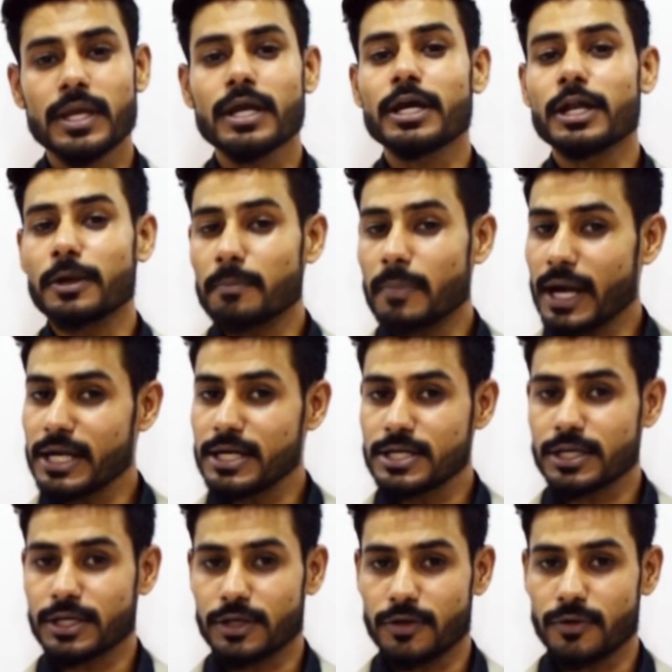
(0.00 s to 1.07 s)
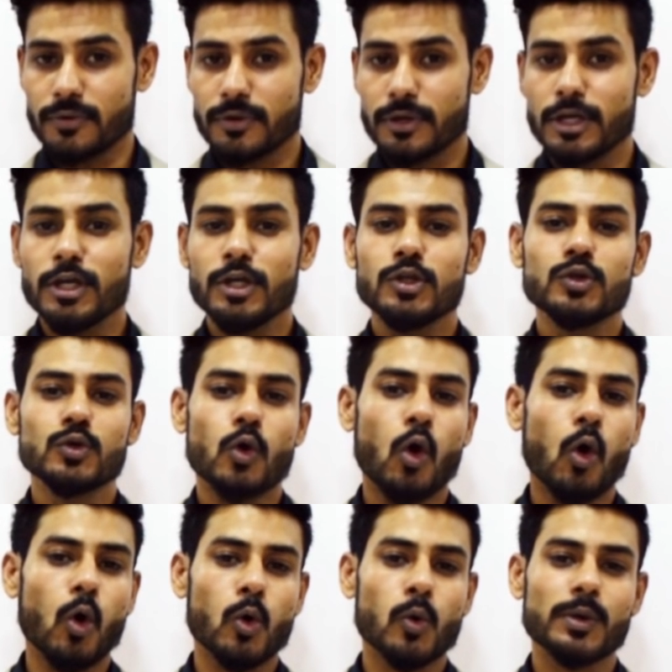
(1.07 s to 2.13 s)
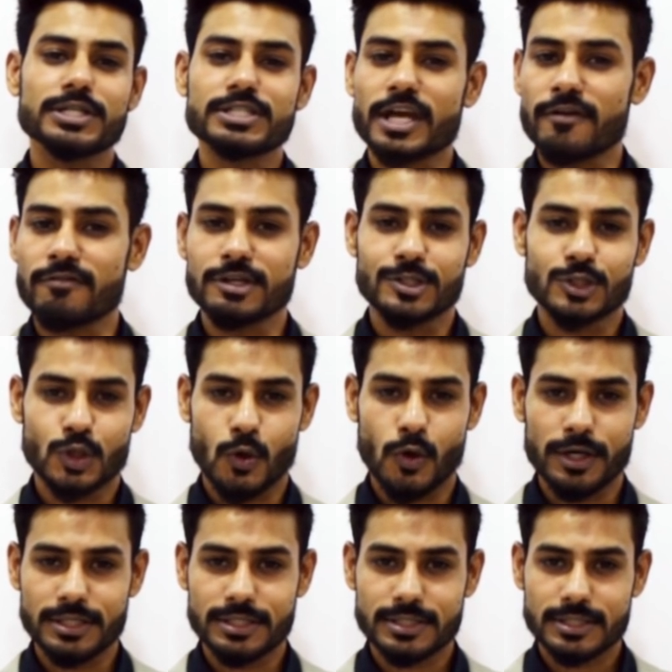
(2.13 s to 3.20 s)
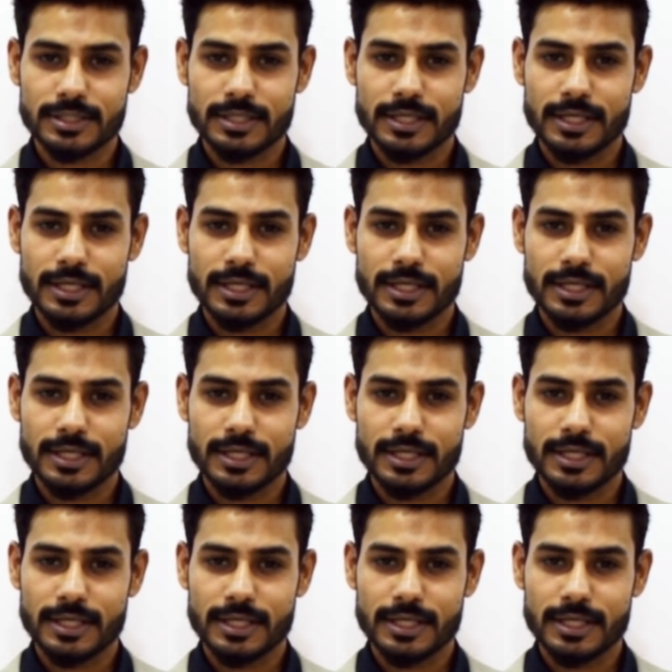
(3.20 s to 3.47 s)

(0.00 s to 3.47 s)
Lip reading: Reminding you, you always have a choice